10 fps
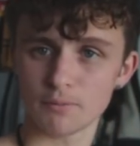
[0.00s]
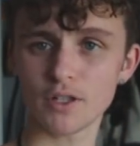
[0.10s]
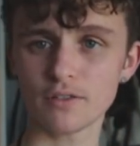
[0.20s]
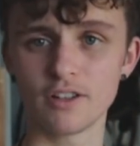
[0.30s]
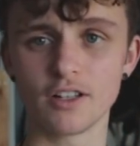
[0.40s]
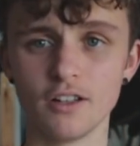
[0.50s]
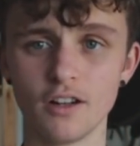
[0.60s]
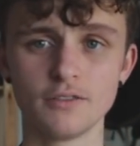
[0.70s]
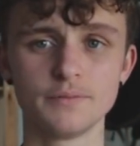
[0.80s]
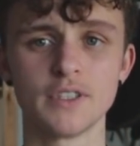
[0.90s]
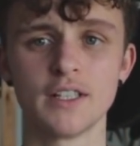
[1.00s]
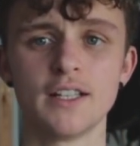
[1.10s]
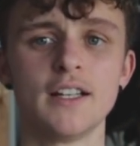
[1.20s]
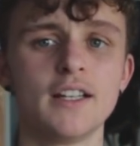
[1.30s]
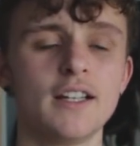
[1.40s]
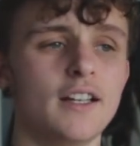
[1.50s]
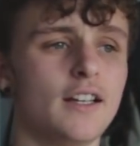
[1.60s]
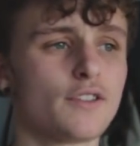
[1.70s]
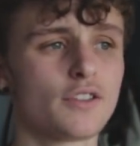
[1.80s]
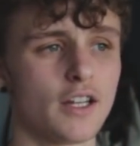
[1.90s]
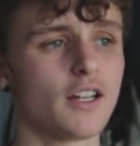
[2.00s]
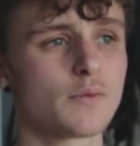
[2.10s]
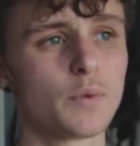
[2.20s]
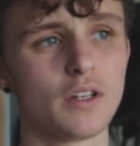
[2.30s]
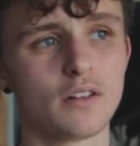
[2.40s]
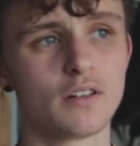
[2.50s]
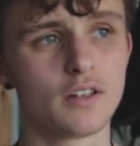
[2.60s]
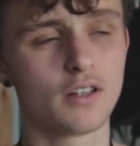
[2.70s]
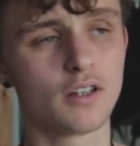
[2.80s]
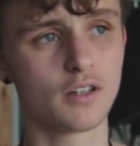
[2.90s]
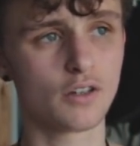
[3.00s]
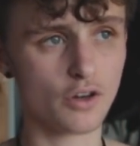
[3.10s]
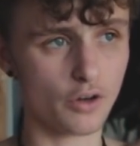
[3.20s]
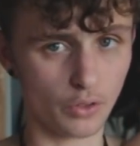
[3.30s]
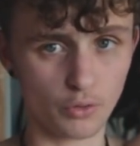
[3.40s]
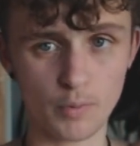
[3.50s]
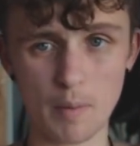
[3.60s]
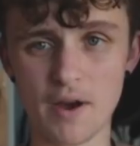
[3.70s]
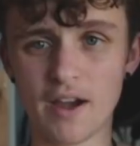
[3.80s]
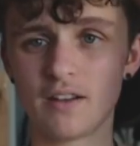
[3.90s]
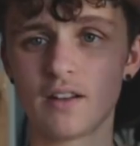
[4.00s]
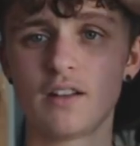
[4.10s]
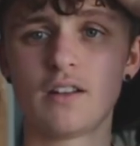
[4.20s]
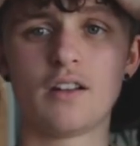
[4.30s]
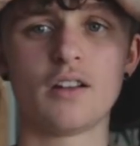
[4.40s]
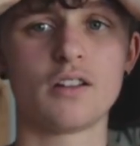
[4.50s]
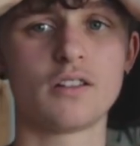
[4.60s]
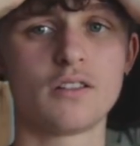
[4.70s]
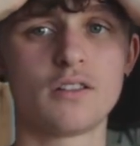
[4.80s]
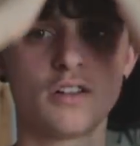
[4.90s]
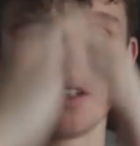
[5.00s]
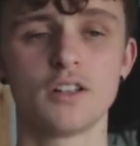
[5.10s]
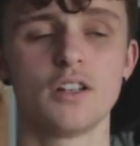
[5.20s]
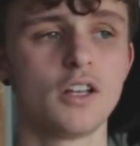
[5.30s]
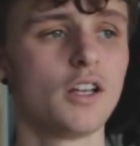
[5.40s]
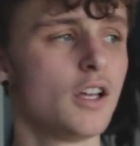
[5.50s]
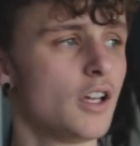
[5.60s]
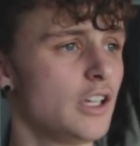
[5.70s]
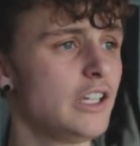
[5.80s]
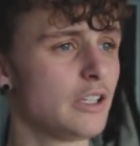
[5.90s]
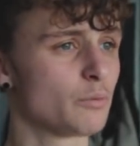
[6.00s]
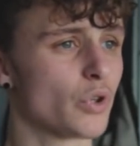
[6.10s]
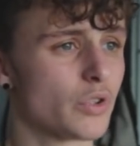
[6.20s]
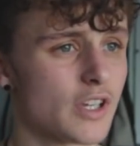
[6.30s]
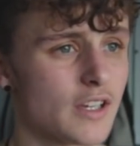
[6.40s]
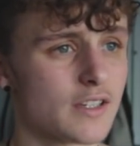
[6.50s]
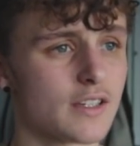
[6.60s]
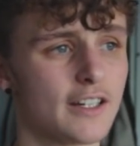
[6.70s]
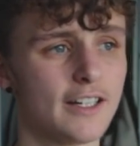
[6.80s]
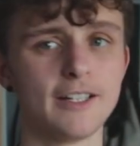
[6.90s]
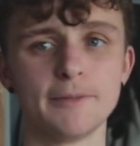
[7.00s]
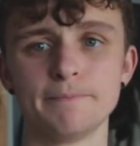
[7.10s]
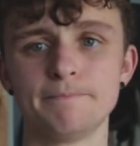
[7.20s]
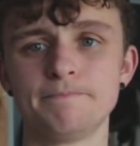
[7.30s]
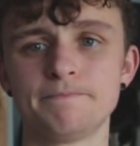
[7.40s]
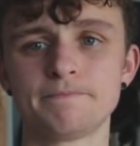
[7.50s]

perfect, you know? So, yeah, that's been going through my mind in the healing process. Another